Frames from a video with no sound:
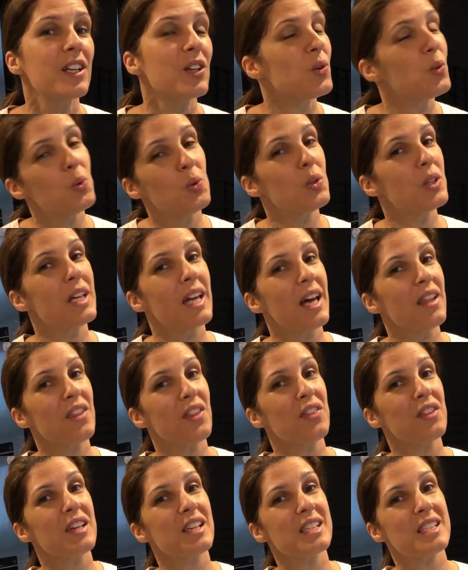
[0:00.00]
and all the
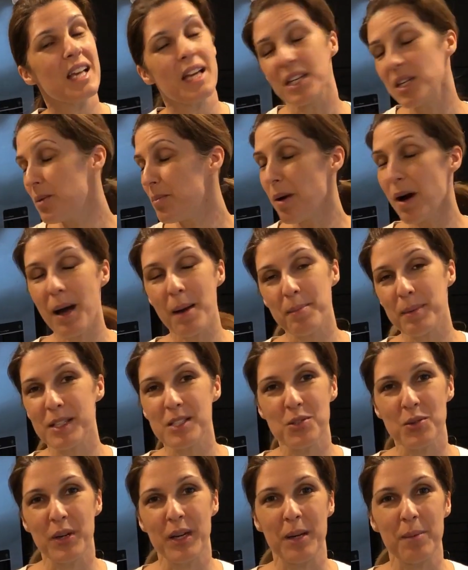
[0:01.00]
other things that you might be
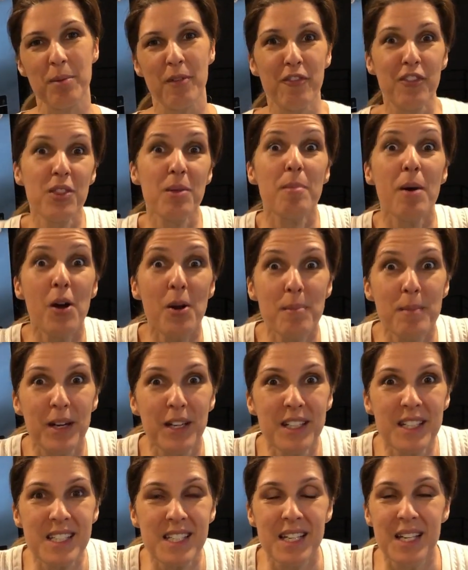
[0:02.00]
doing. But for the
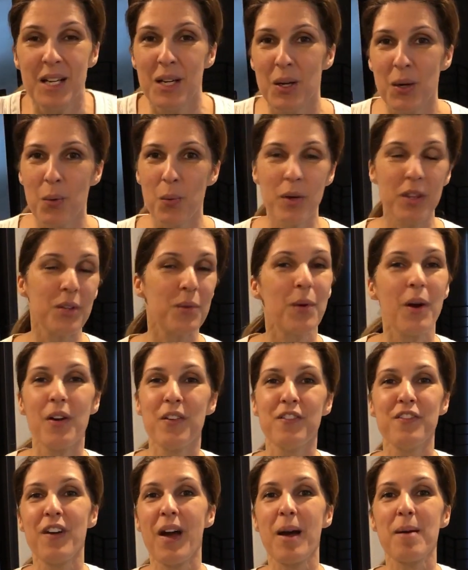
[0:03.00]
moment, with your
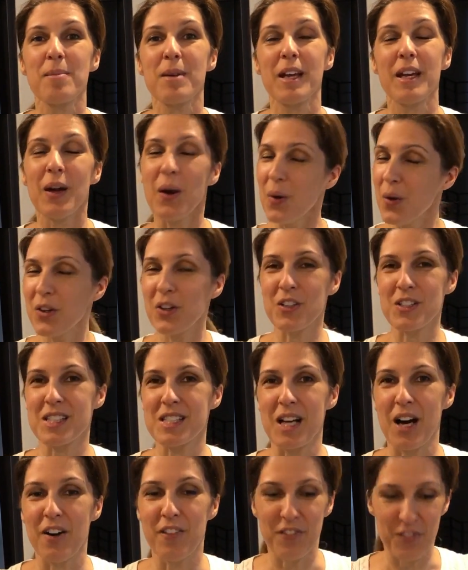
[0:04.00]
own family or
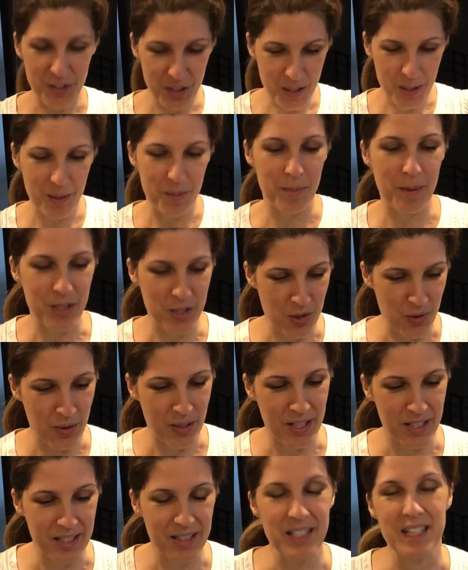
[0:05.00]
yourself, you're going to be
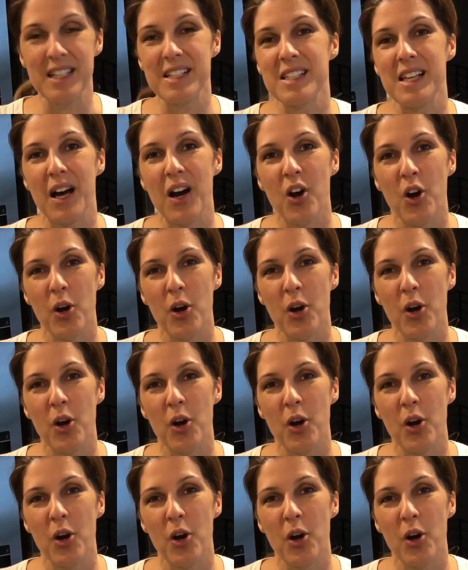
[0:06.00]
enjoying these at